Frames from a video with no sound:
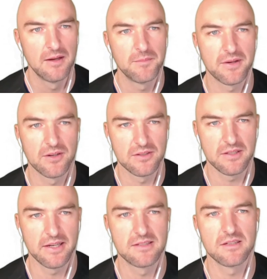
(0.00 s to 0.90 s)
because
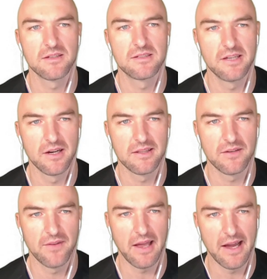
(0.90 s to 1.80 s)
it's the
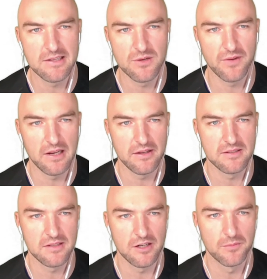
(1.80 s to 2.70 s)
ISO value
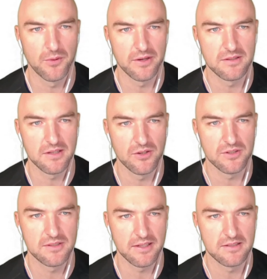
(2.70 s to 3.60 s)
is
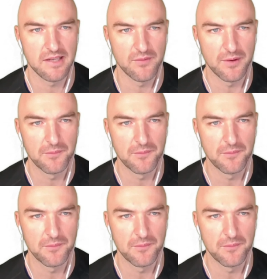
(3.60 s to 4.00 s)
0.067.